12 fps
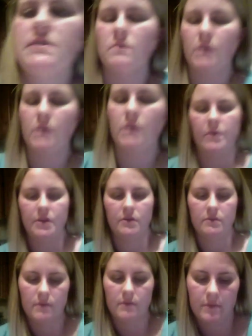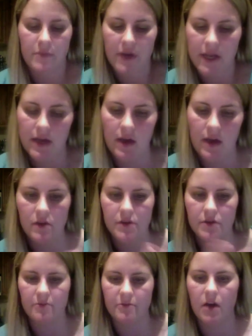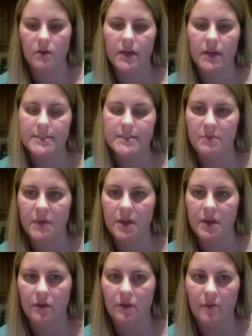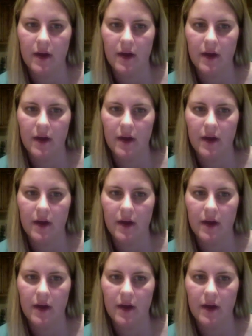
one where you put it all in a row and it's the middle number.